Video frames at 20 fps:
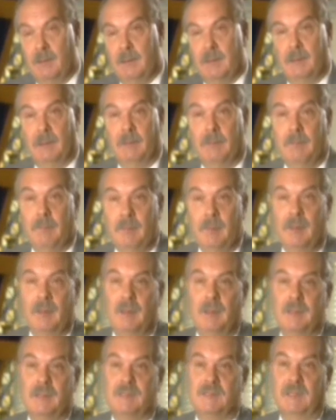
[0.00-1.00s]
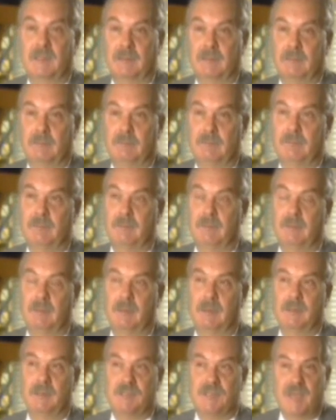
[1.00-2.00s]
You know, it's like
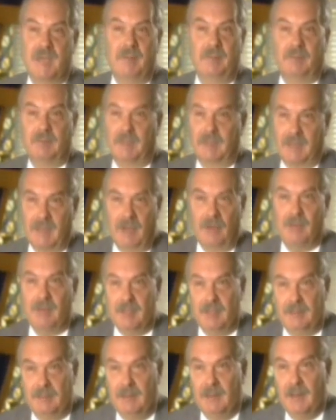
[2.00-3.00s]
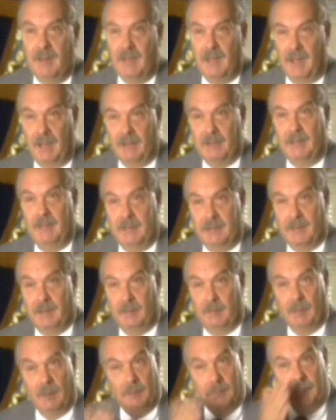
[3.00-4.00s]
the shame. Like, how could he
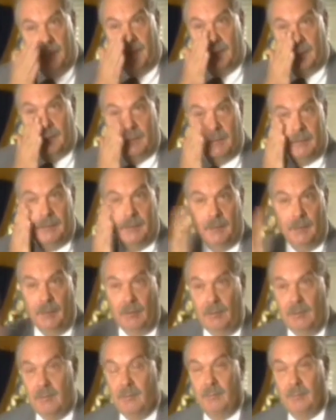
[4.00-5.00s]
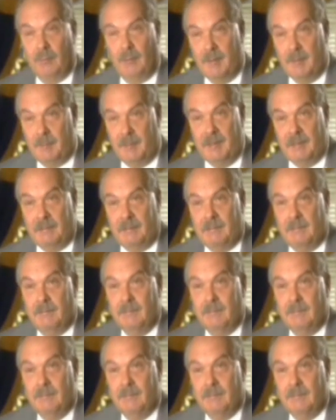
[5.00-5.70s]
care about me? You know, why me?